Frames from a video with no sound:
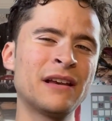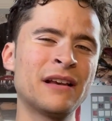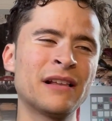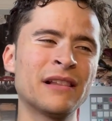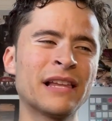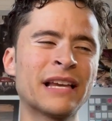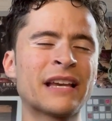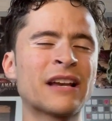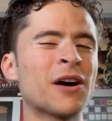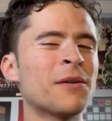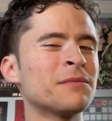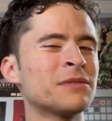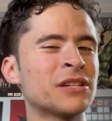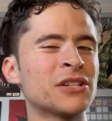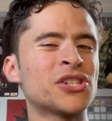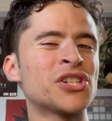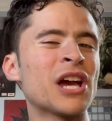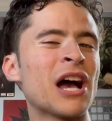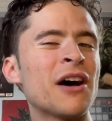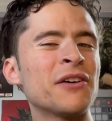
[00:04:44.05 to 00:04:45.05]
like, comes to
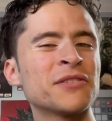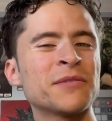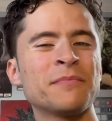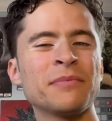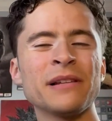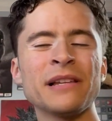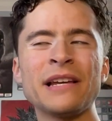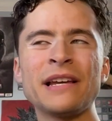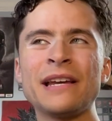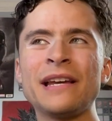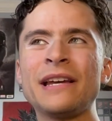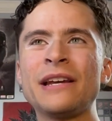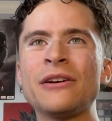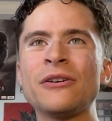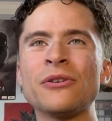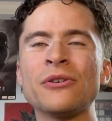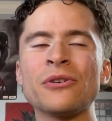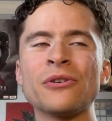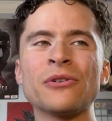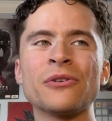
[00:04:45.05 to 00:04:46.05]
Child's Play
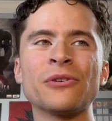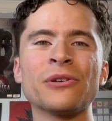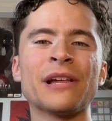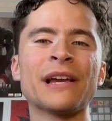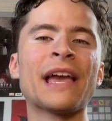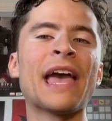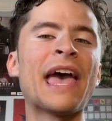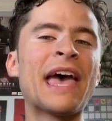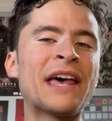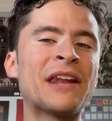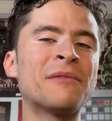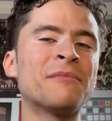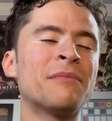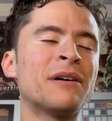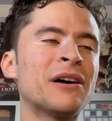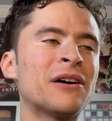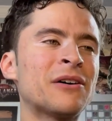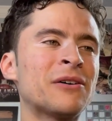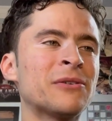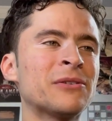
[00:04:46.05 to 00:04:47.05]
or like,
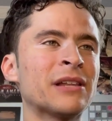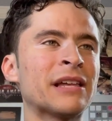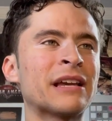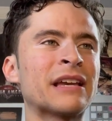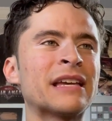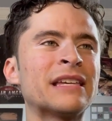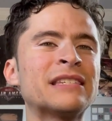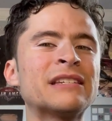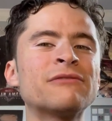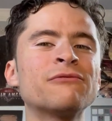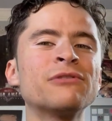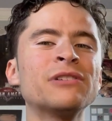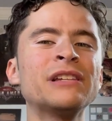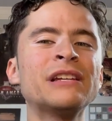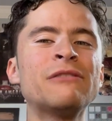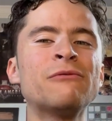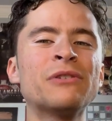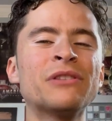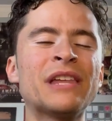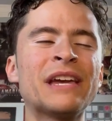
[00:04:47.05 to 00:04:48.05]
Annabelle. Like, is it
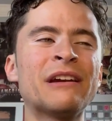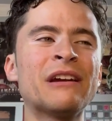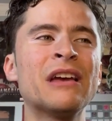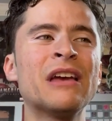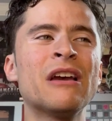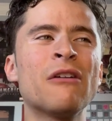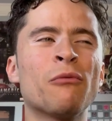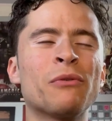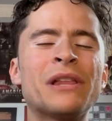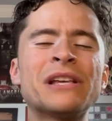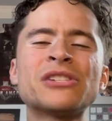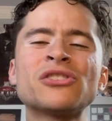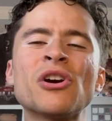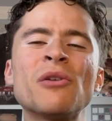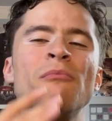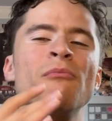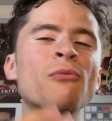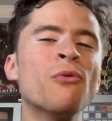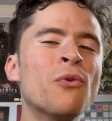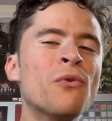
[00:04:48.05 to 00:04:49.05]
really when they
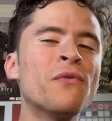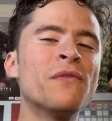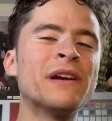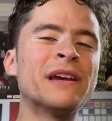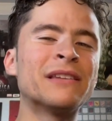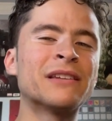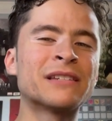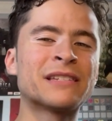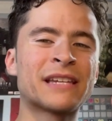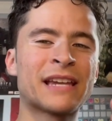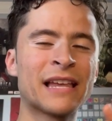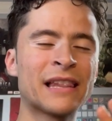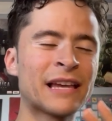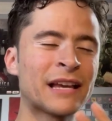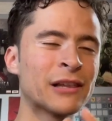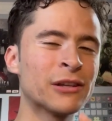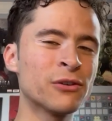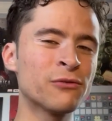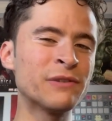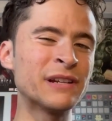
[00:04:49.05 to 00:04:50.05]
start moving, does it get, like,
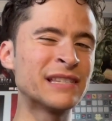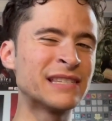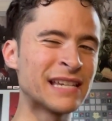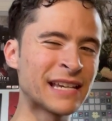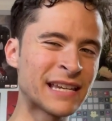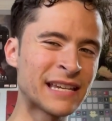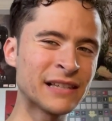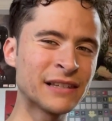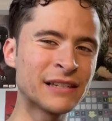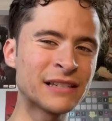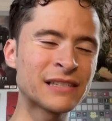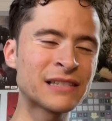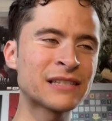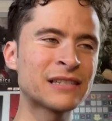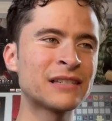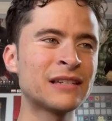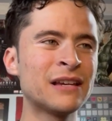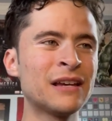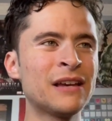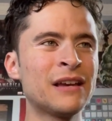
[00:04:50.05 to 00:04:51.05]
a little
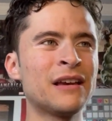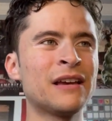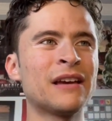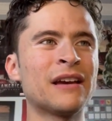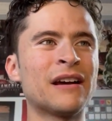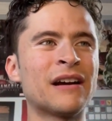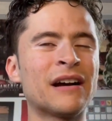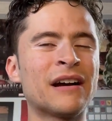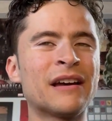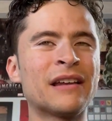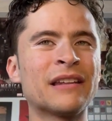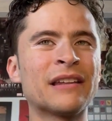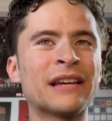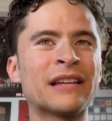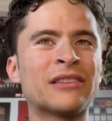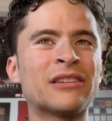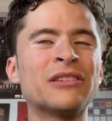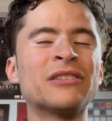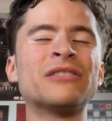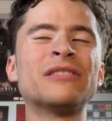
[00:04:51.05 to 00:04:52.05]
ridiculous? And,
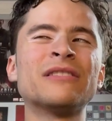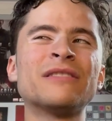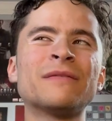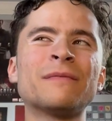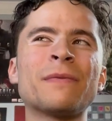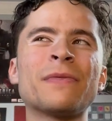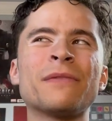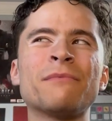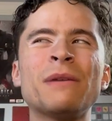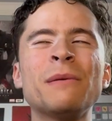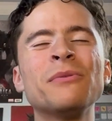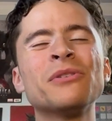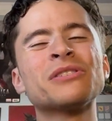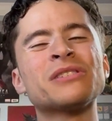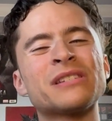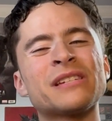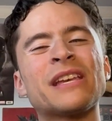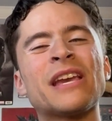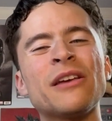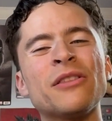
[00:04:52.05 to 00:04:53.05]
like, maybe
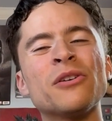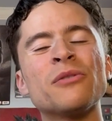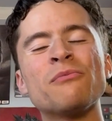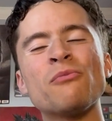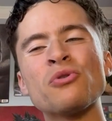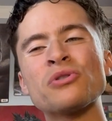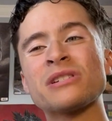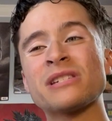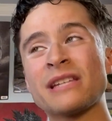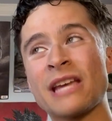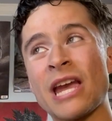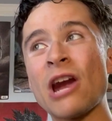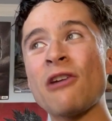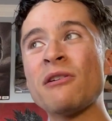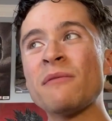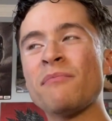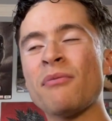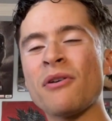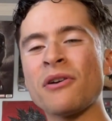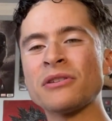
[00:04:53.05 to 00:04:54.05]
the more scary
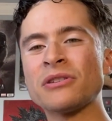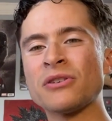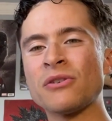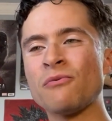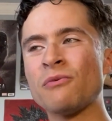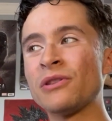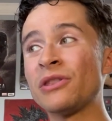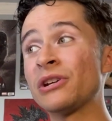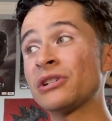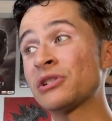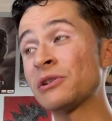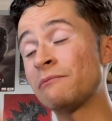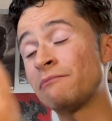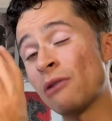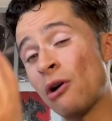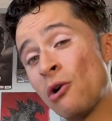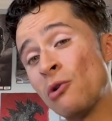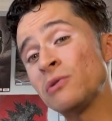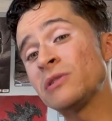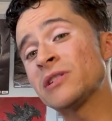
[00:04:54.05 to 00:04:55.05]
parts are when they're
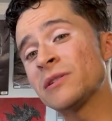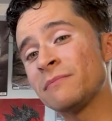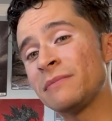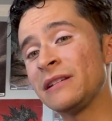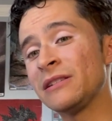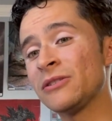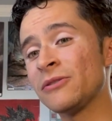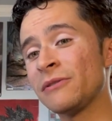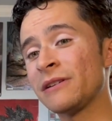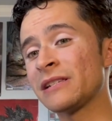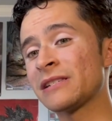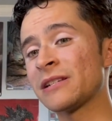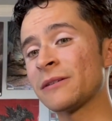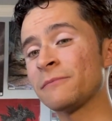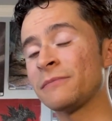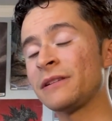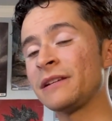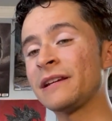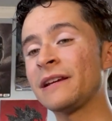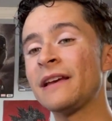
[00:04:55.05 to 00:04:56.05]
supposed to be doing
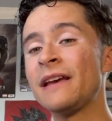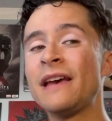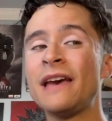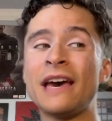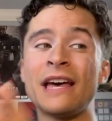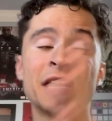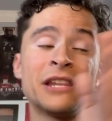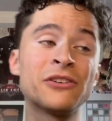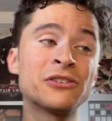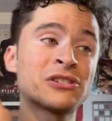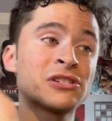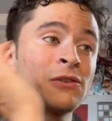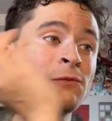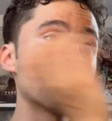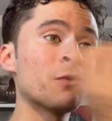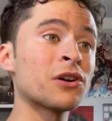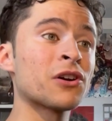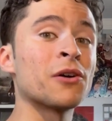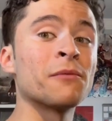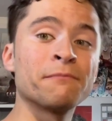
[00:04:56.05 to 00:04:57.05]
something and then they're
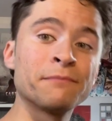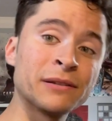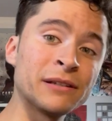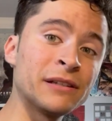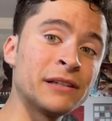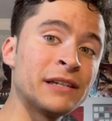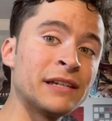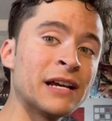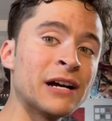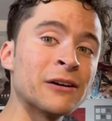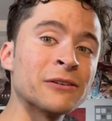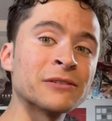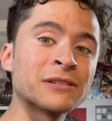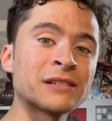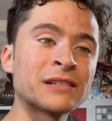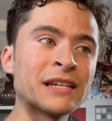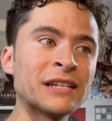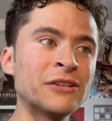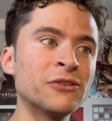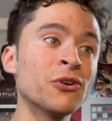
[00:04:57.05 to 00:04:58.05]
somewhere completely
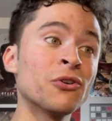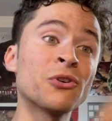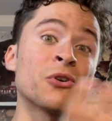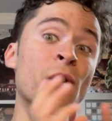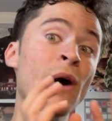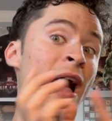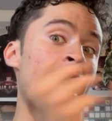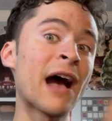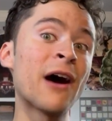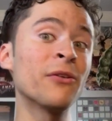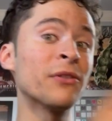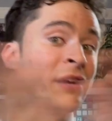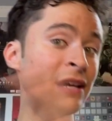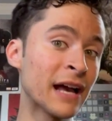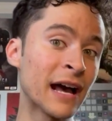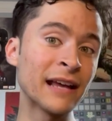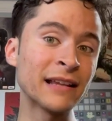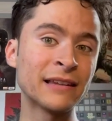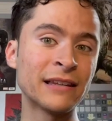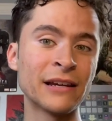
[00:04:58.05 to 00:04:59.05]
else and you don't know how they
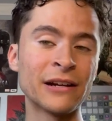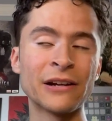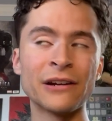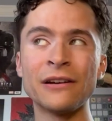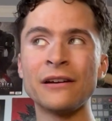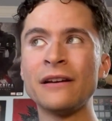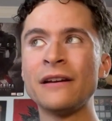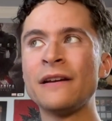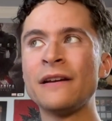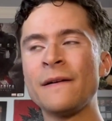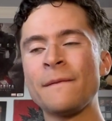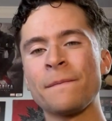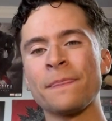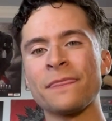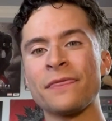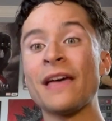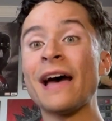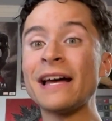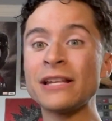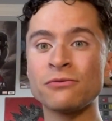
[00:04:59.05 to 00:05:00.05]
got there.
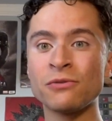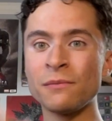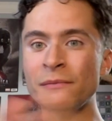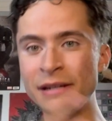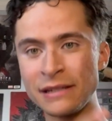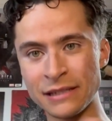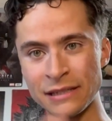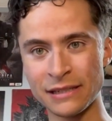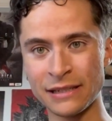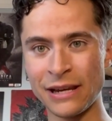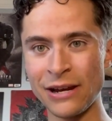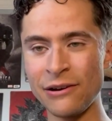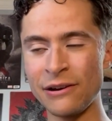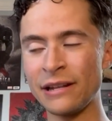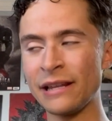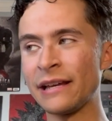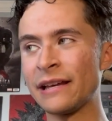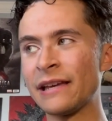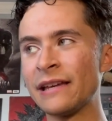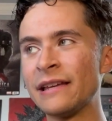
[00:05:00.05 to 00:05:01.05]
that's what makes it scary.
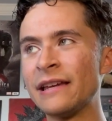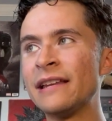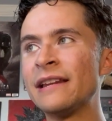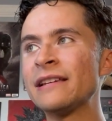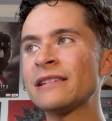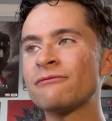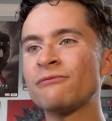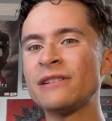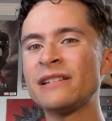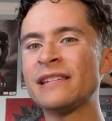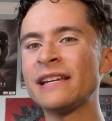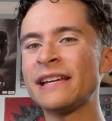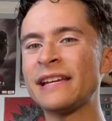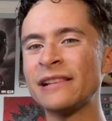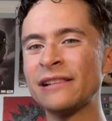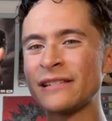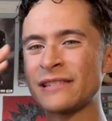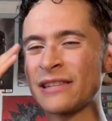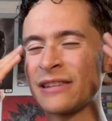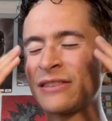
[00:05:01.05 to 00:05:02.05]
Like, it is
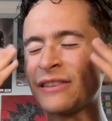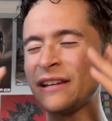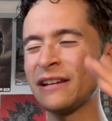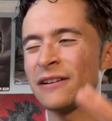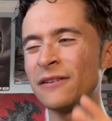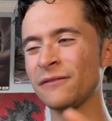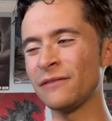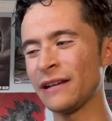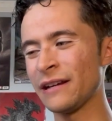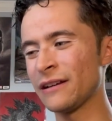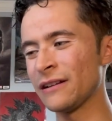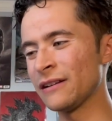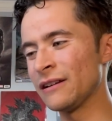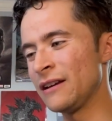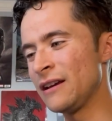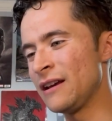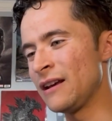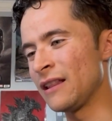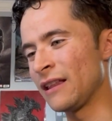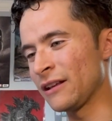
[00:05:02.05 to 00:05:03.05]
ridiculous to think of, like a
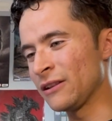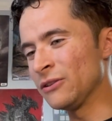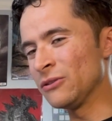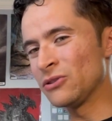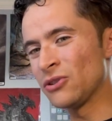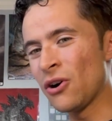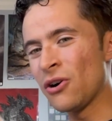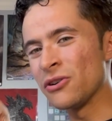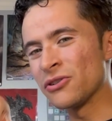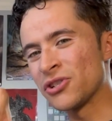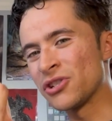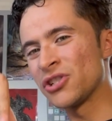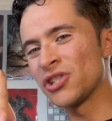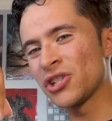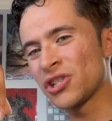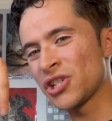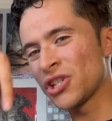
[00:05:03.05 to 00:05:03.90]
little doll just,